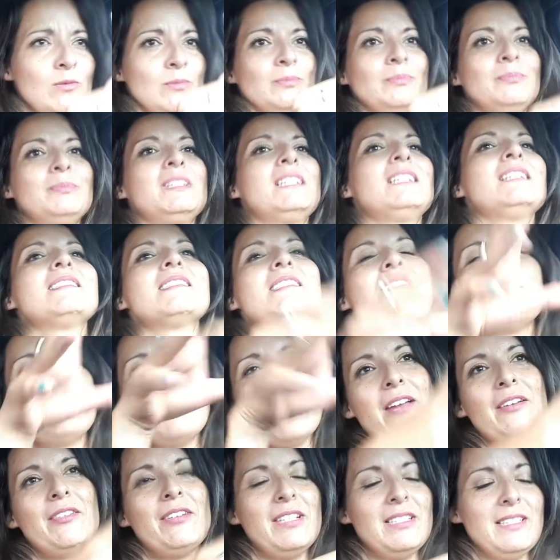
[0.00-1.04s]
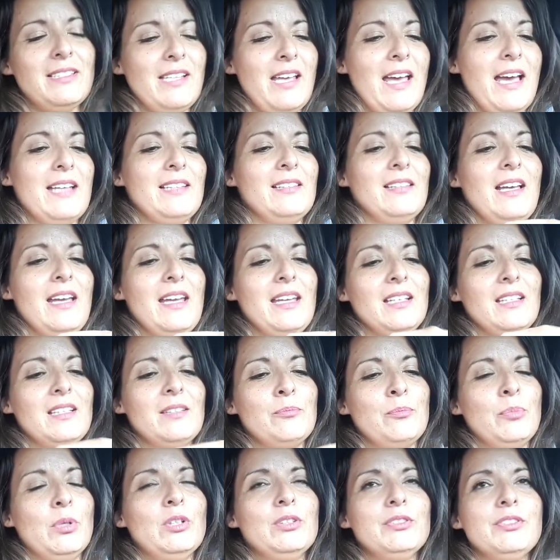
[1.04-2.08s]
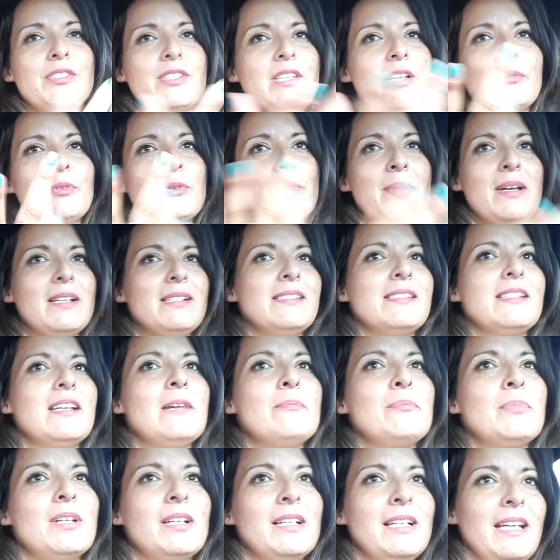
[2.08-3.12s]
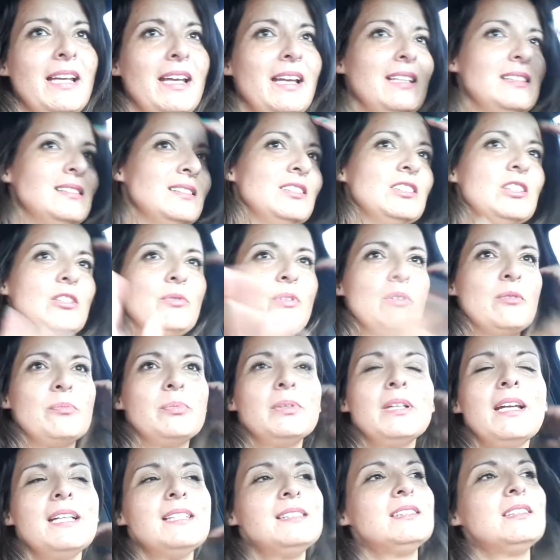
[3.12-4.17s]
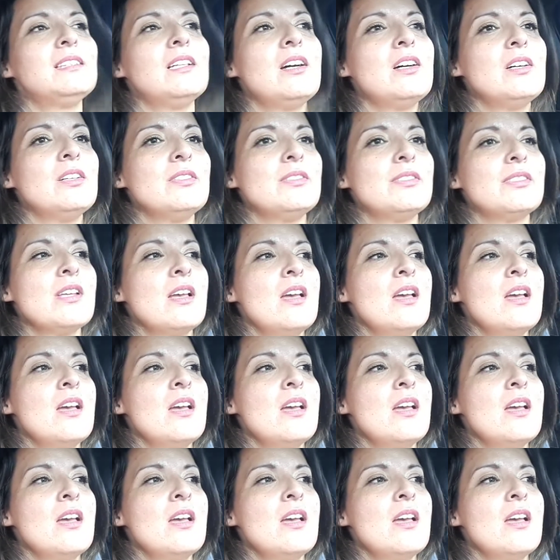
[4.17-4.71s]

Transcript: because the batteries had like bolts that were messed up on it, and so we replaced those.